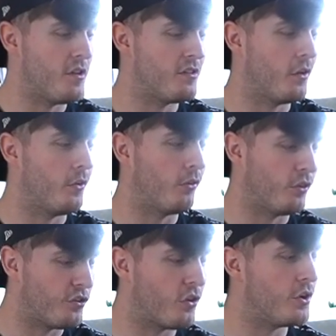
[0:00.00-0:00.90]
So I'm
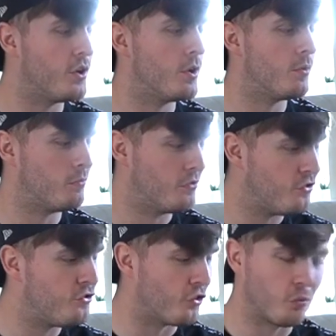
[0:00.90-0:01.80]
gonna show you
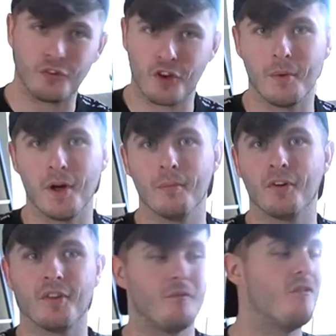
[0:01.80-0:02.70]
just what's coming up because I'm